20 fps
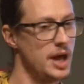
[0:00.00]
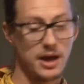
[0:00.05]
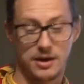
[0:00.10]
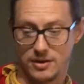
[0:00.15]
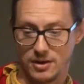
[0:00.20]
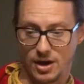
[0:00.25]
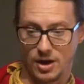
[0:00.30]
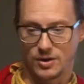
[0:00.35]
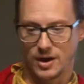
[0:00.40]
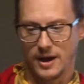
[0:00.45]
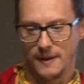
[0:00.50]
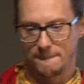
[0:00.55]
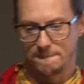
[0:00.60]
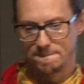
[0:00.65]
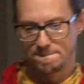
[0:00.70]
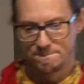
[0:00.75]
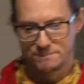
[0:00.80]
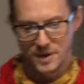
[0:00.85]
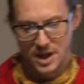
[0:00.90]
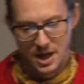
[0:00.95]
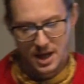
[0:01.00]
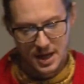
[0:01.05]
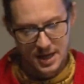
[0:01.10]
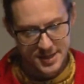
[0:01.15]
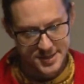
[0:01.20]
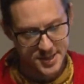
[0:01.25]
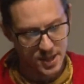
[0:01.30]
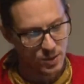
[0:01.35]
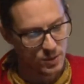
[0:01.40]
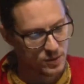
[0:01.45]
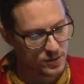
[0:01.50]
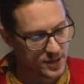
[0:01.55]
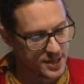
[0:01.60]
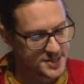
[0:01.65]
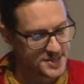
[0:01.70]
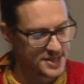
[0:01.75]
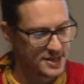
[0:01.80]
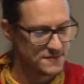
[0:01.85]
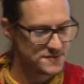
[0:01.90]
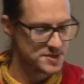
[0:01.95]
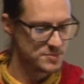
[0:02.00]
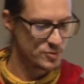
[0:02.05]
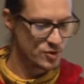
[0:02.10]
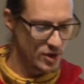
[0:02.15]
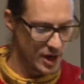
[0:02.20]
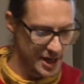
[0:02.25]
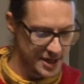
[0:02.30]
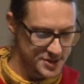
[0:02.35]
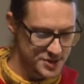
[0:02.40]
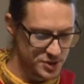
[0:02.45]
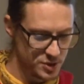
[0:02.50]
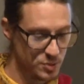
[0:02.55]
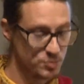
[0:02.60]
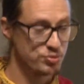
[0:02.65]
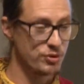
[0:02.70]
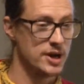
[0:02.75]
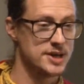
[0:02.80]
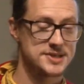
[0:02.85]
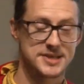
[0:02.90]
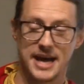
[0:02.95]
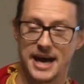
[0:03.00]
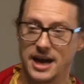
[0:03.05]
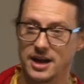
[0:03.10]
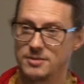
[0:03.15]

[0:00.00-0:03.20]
Yeah, okay. So let's give some credit to Bryce